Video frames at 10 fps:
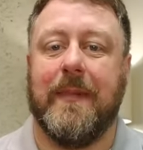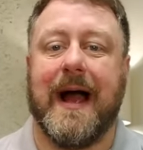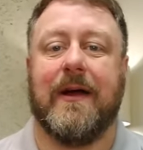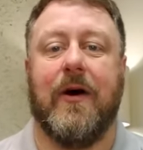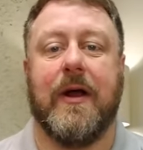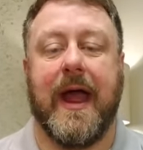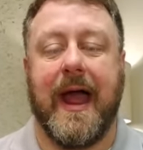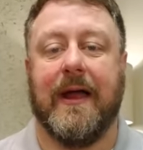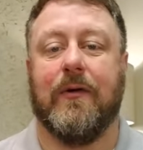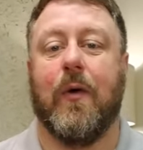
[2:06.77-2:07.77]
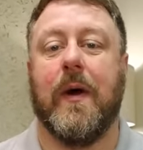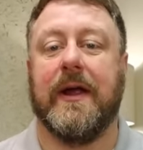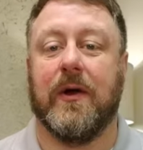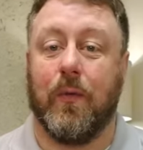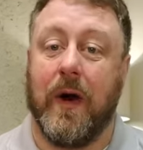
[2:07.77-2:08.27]
back on and
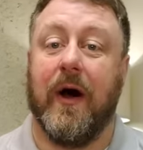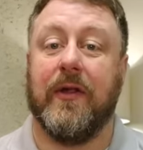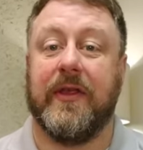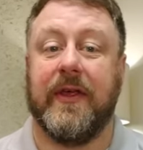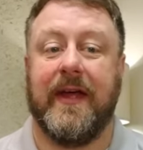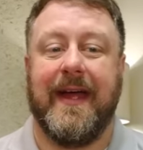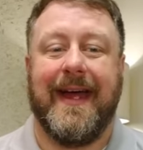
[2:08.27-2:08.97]
growing your wealth.